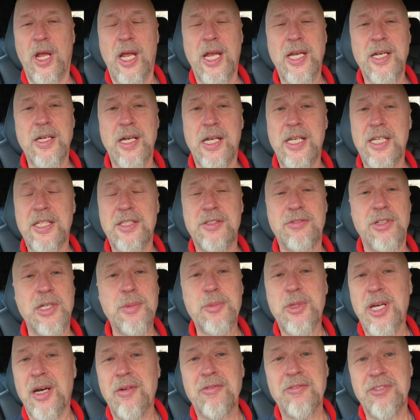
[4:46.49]
in
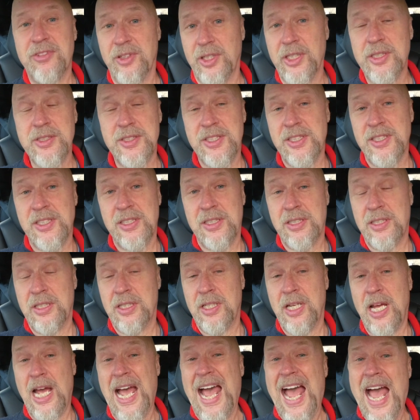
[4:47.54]
extreme comfort
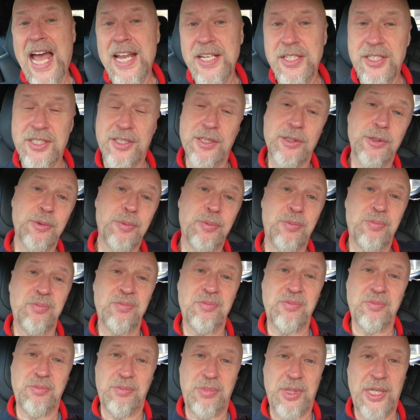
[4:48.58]
and still
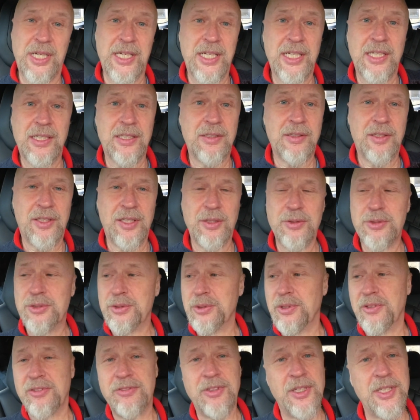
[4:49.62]
playing those
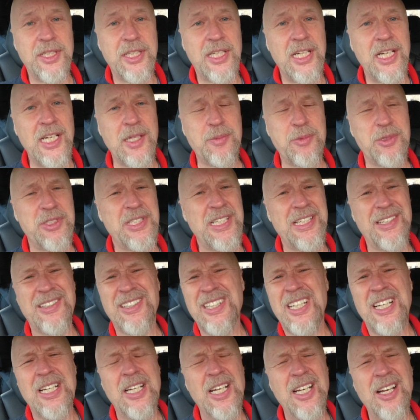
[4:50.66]
sort of funny games. Now,
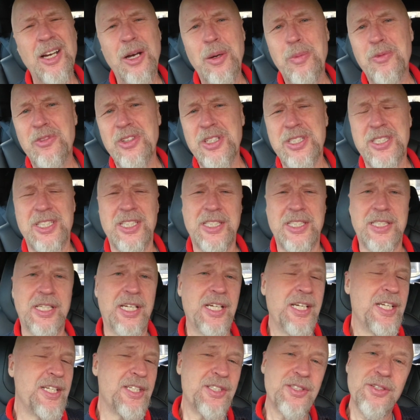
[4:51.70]
obviously,
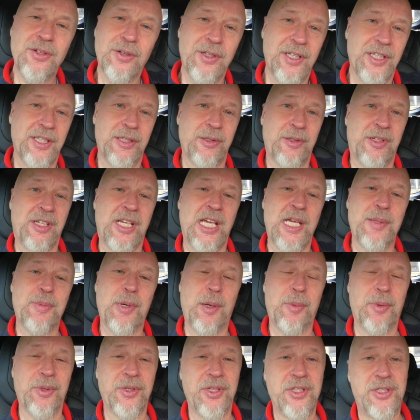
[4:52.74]
it's not going to keep
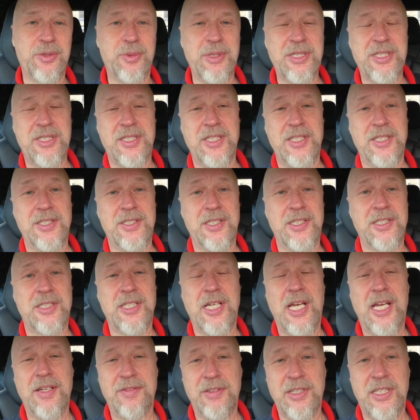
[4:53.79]
up on the twisties. It's
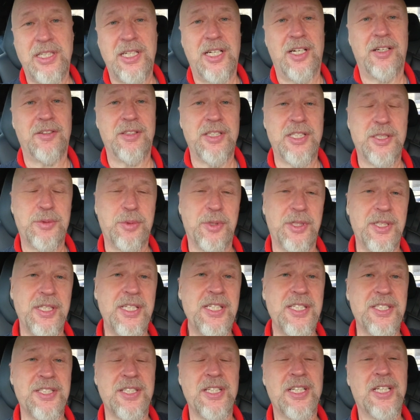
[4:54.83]
a heavy car. It is what it
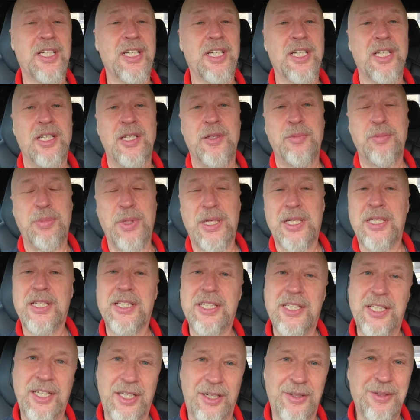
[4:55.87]
is. But,
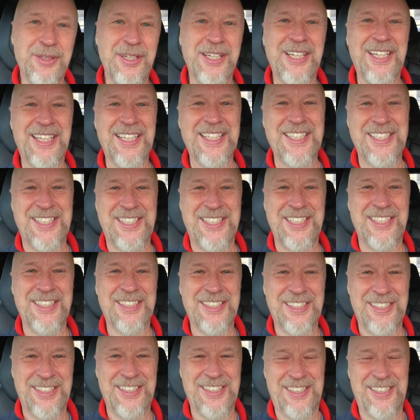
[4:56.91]
you know, it's a